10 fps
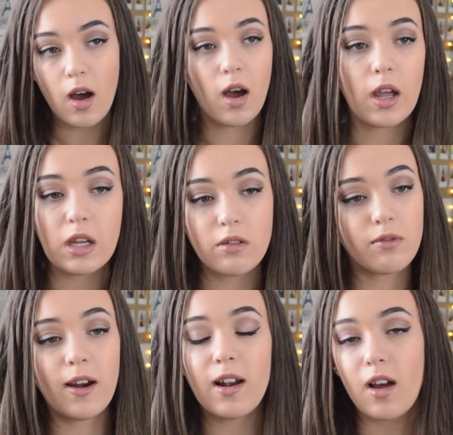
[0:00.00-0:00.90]
I
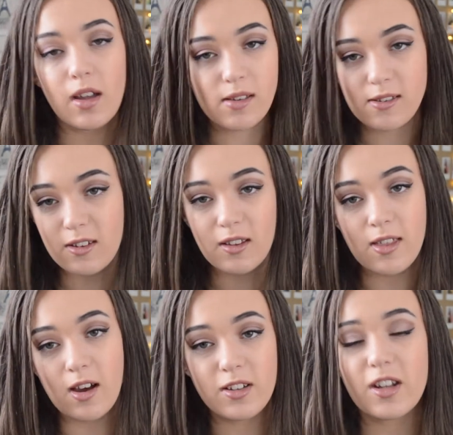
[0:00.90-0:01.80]
realised
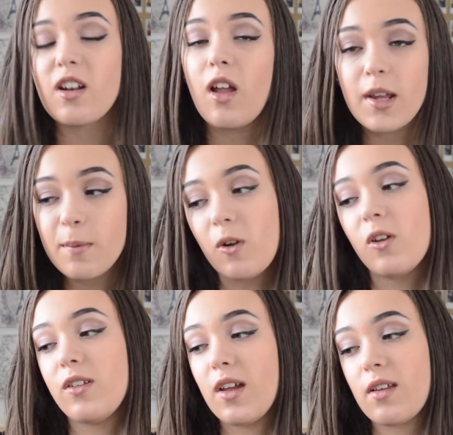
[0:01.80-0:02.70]
that I didn't like
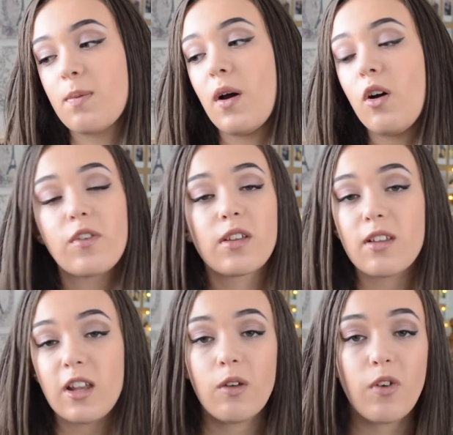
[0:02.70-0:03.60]
politics, but
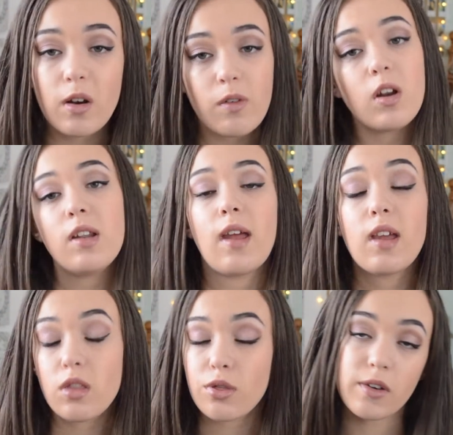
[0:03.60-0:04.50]
obviously if I'd have only
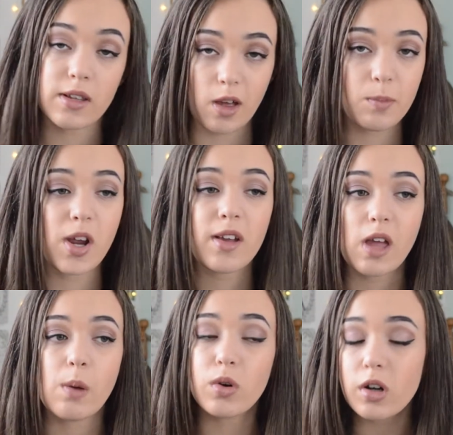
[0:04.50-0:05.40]
taken 3 subjects
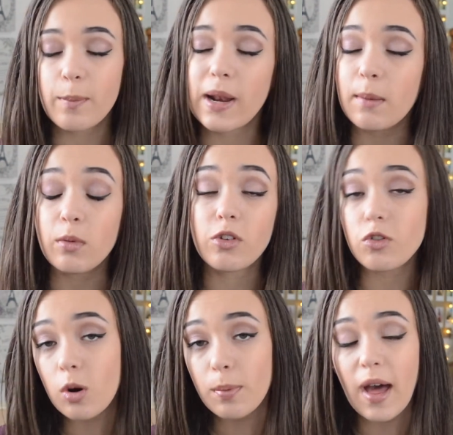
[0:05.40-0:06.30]
I wouldn't have been able to
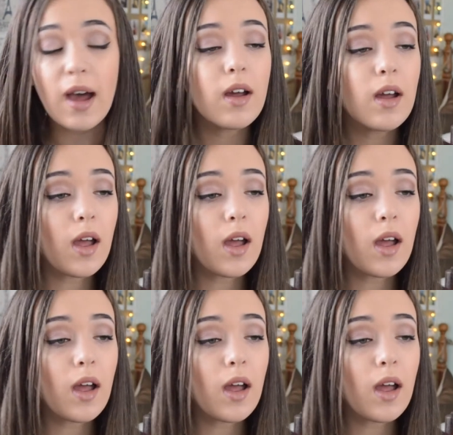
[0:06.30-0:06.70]
drop that,